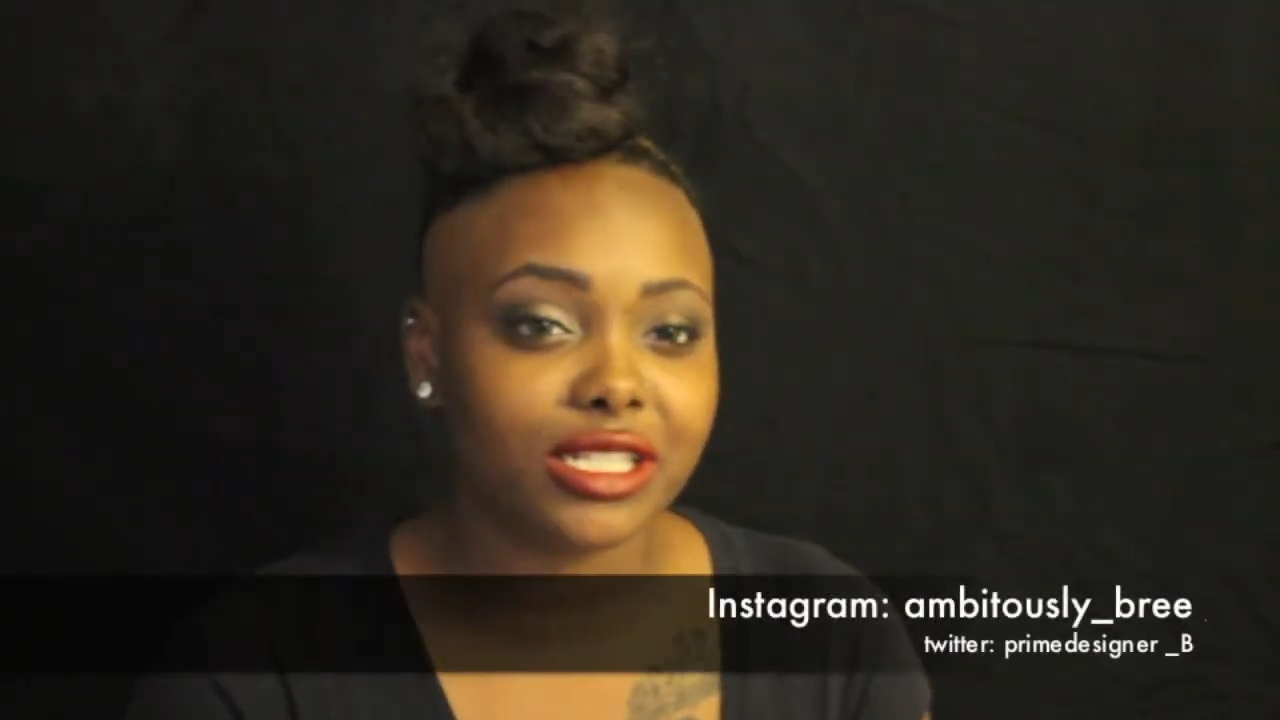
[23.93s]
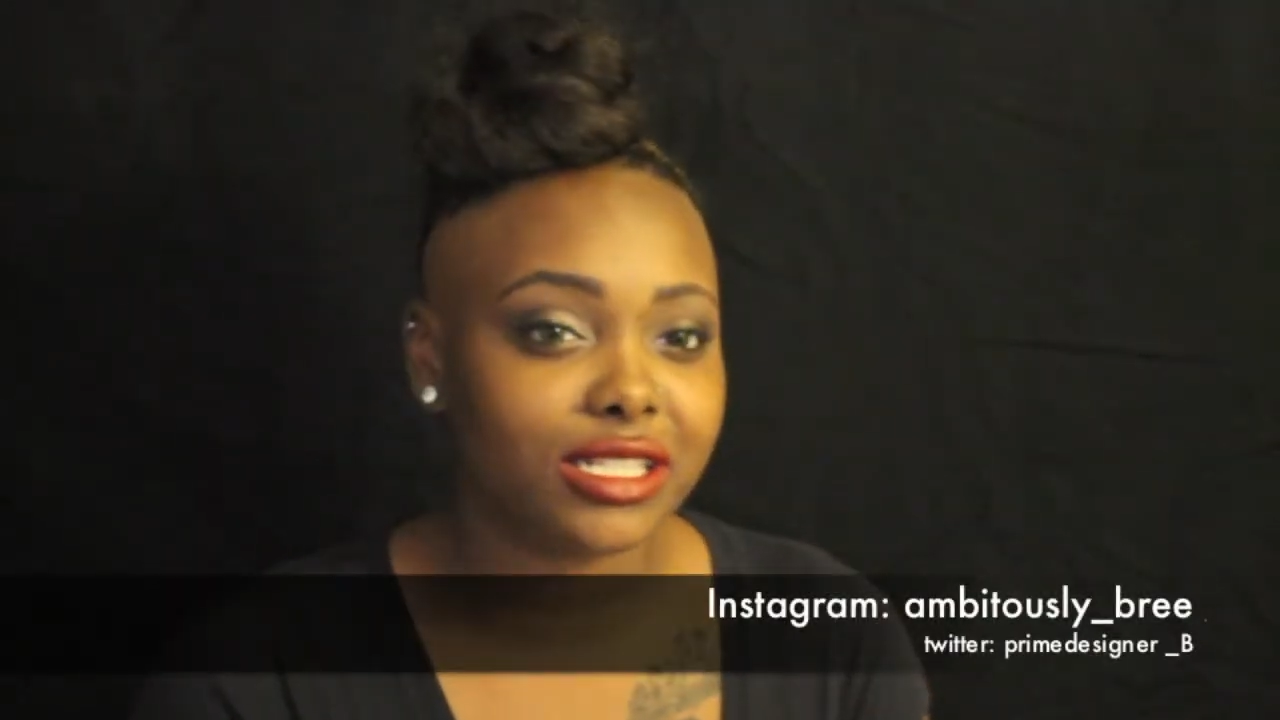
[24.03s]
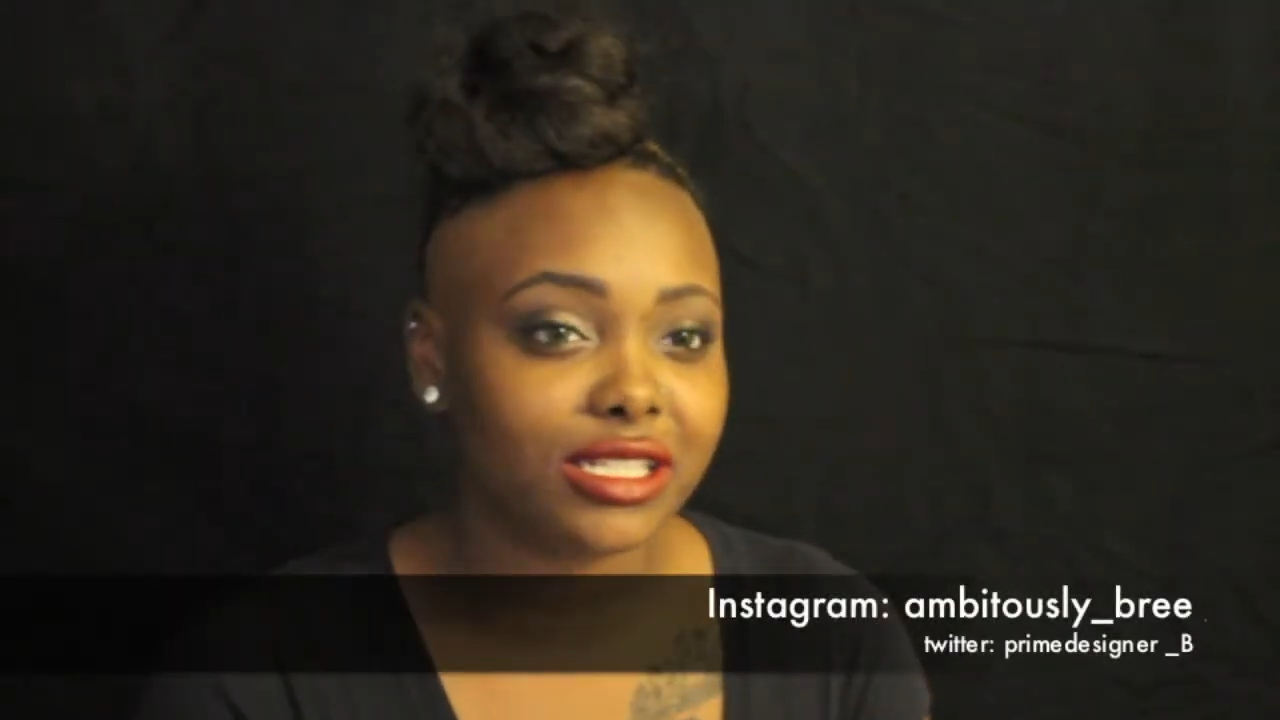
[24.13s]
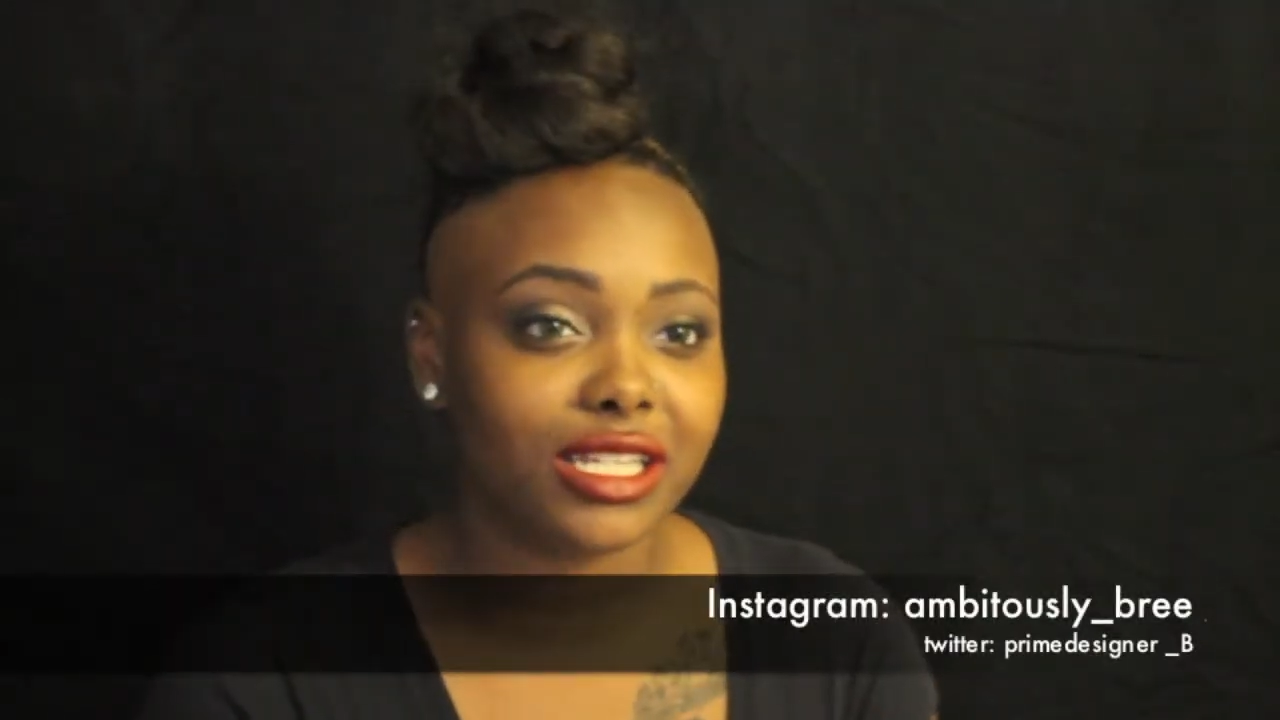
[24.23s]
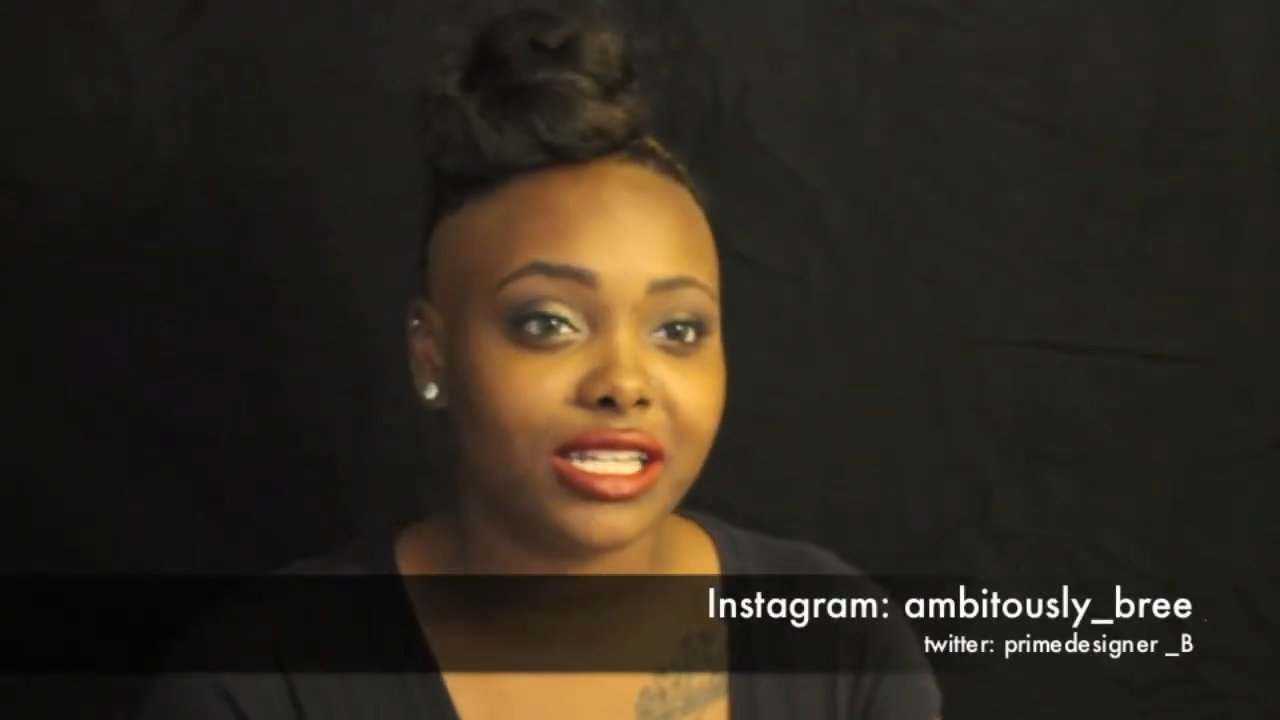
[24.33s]

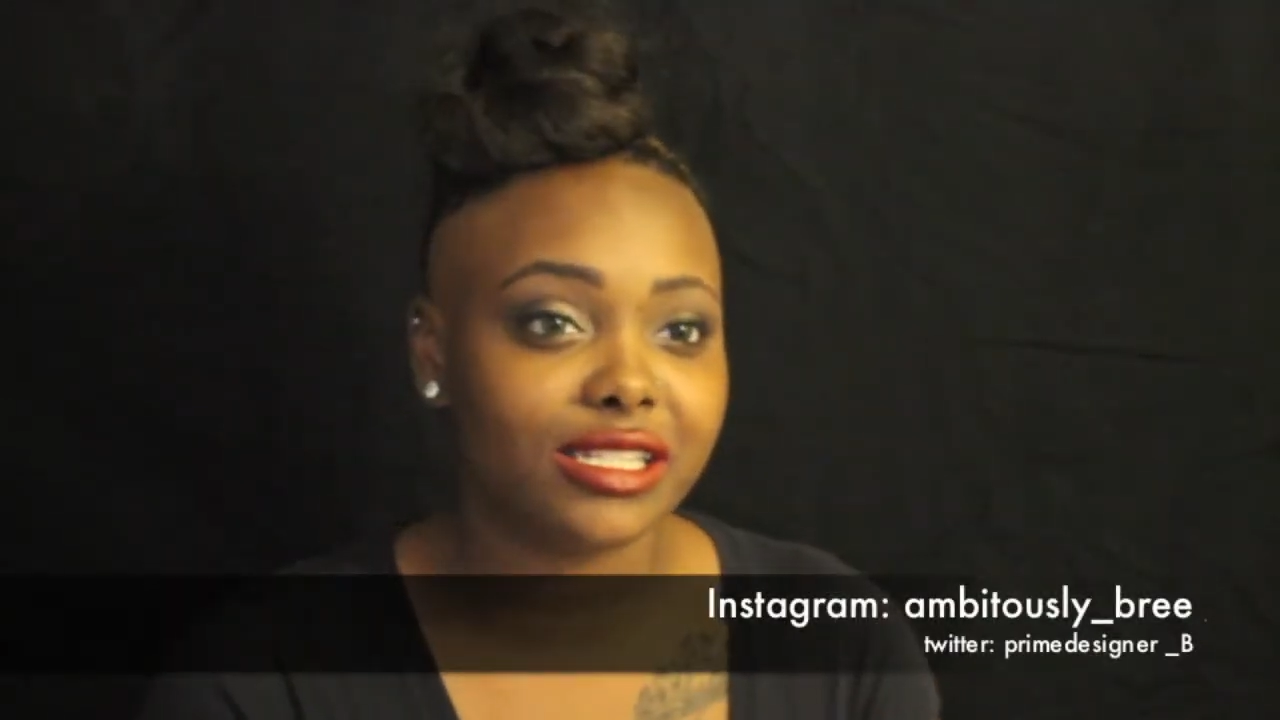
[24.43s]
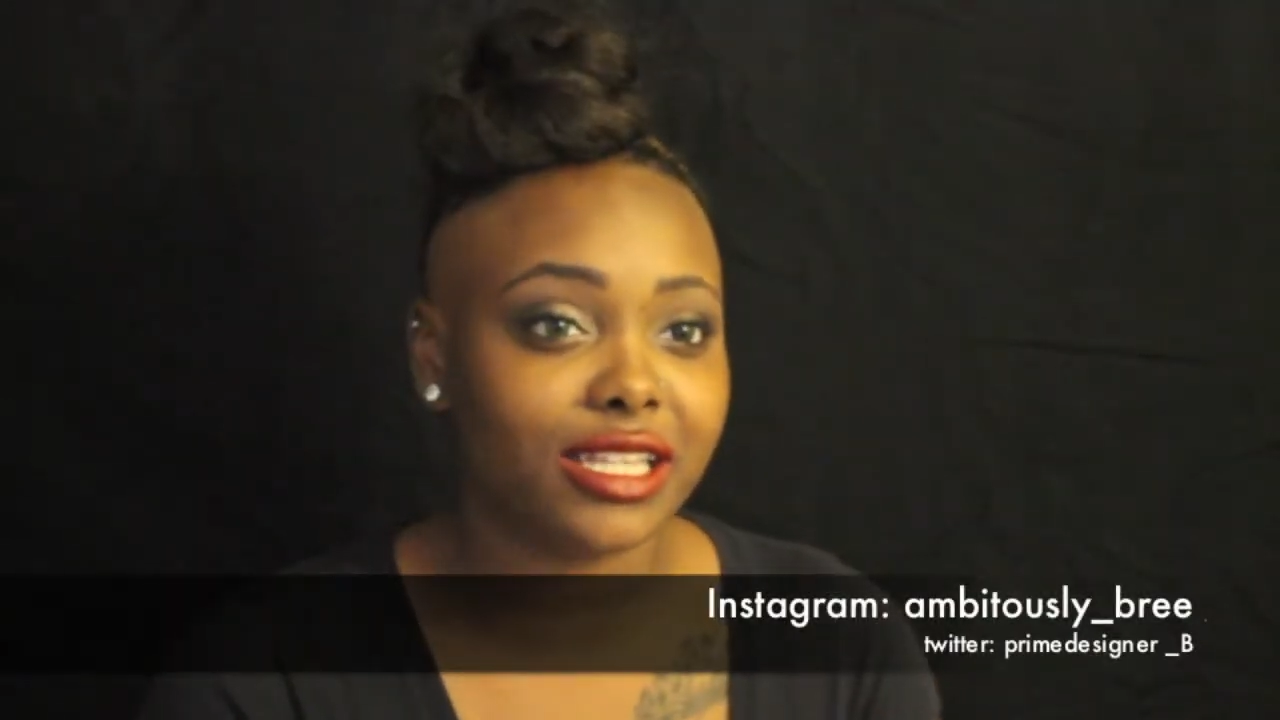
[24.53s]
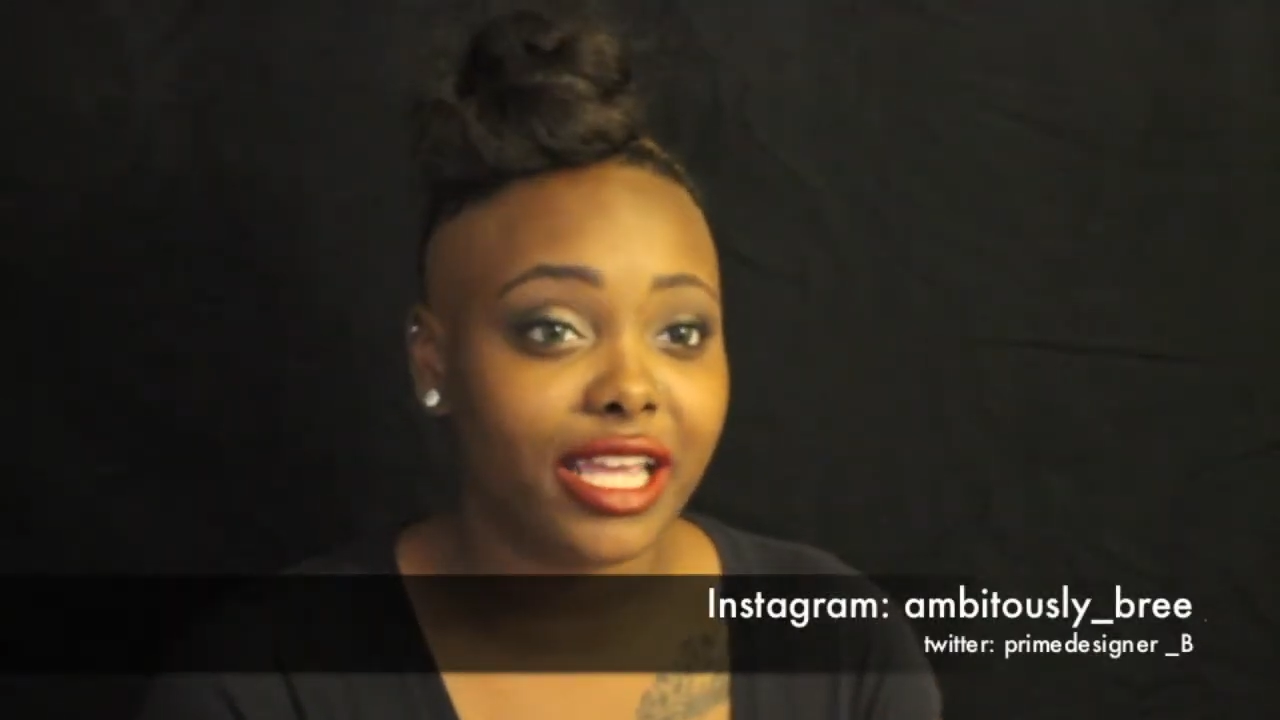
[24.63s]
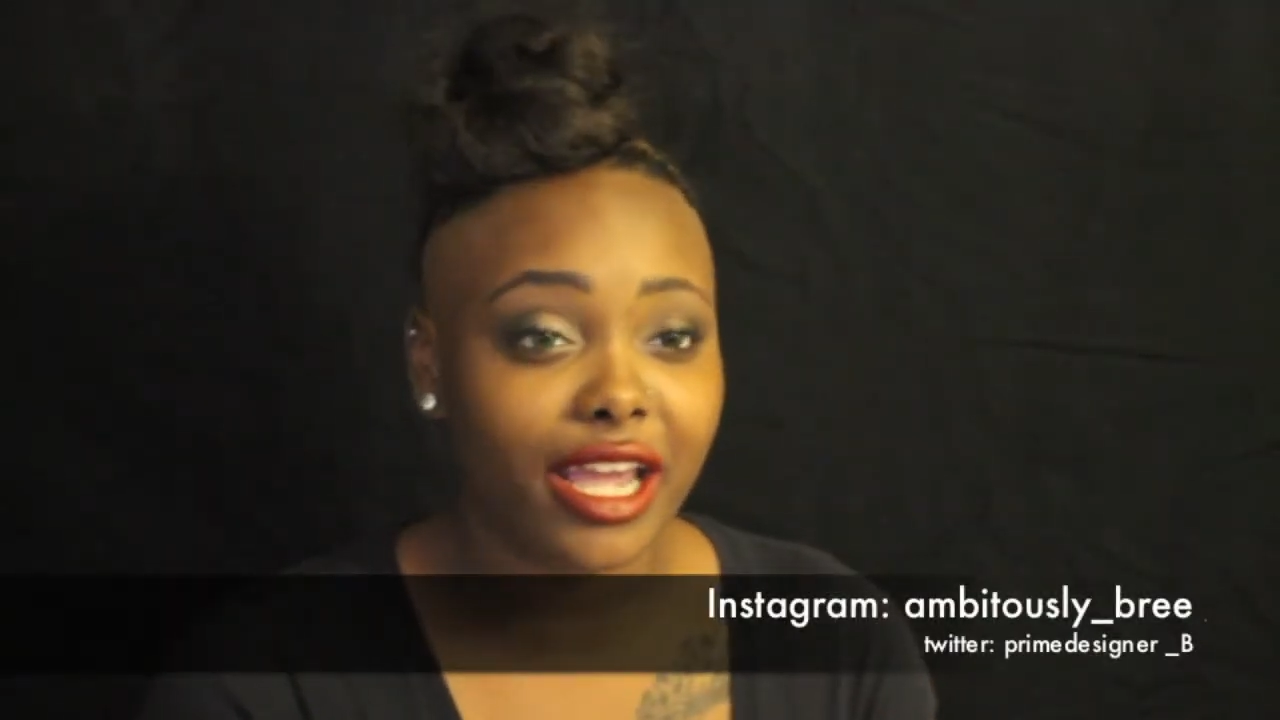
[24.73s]
just,